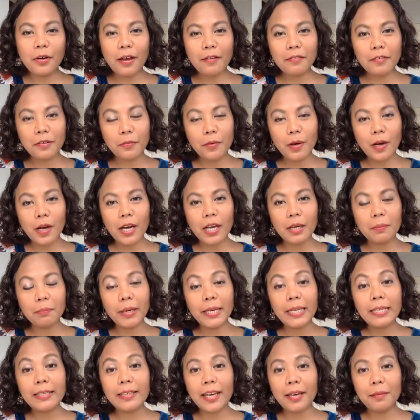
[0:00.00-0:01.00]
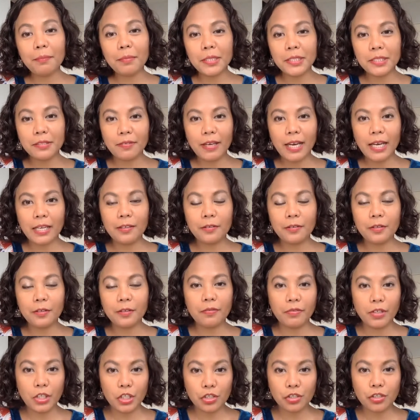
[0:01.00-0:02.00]
everyone, my name is Valerie
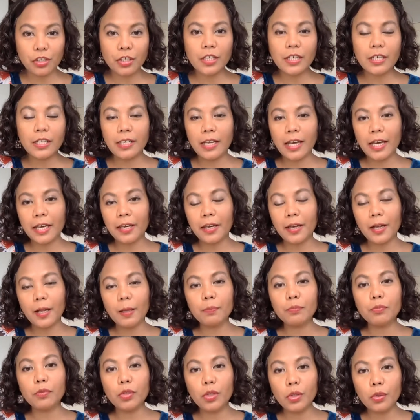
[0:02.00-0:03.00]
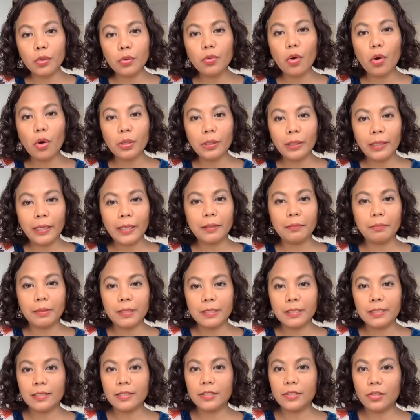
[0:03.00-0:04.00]
Fischer and I help new online
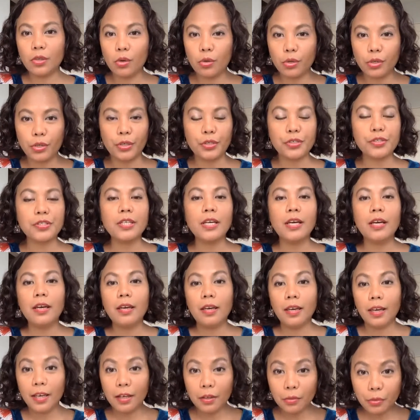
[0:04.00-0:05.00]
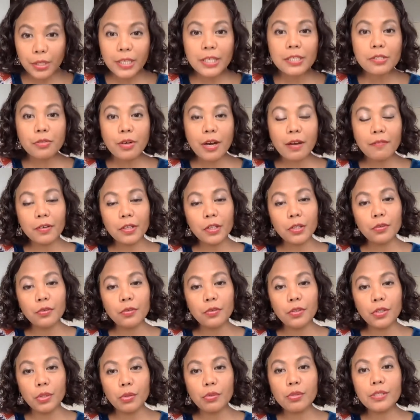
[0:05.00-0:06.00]
business owners increase revenue
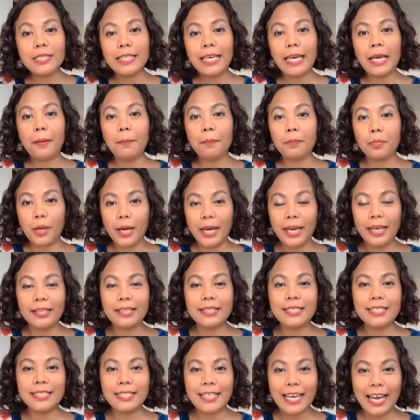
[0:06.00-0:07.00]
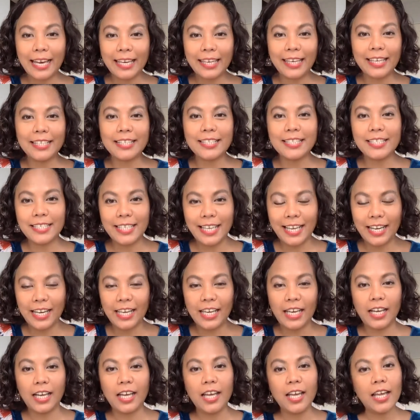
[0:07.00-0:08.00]
using brain science
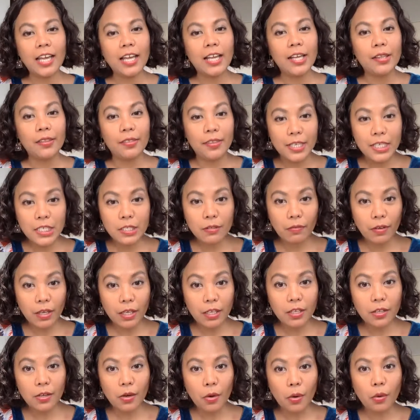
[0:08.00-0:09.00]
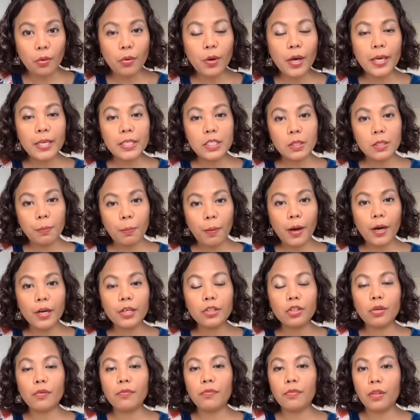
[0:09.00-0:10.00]
selling. This video is
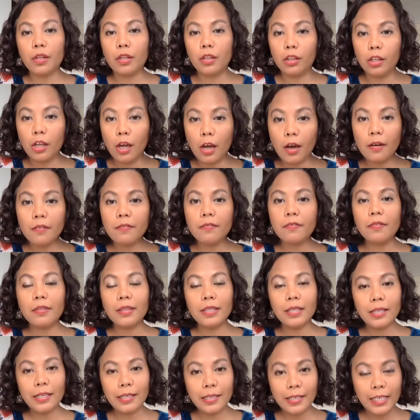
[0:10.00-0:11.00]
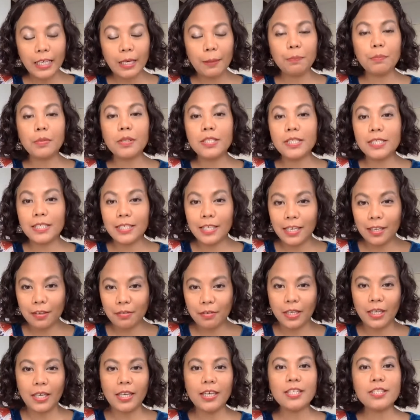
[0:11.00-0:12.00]
part of the Love the Leap
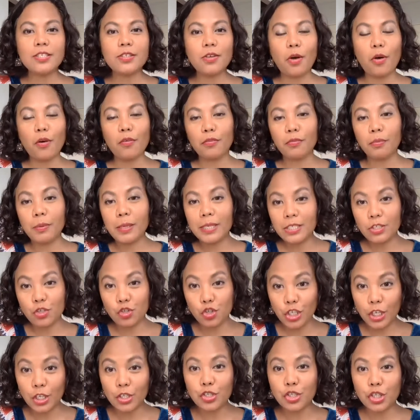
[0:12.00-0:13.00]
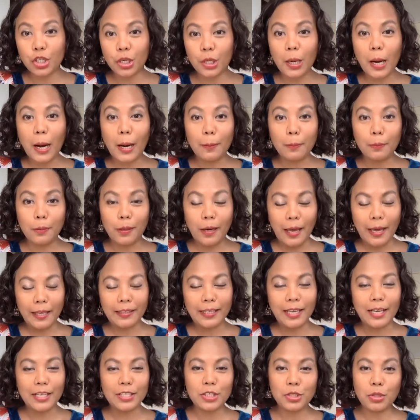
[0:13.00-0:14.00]
series of Miss Ginger
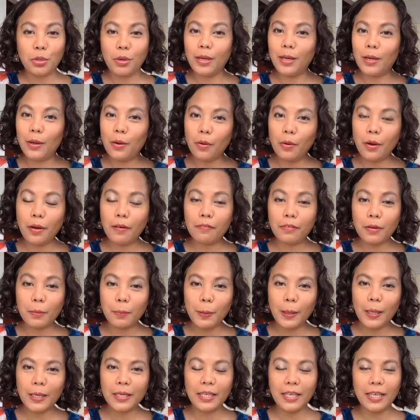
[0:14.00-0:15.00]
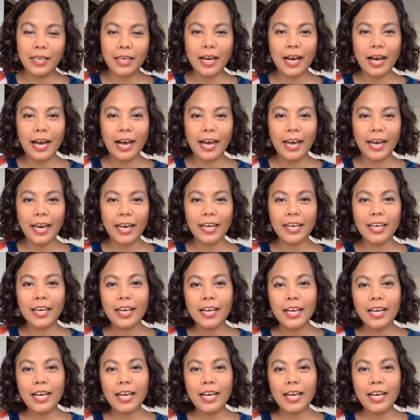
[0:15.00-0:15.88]
Arboleda. So hello everybody, hi.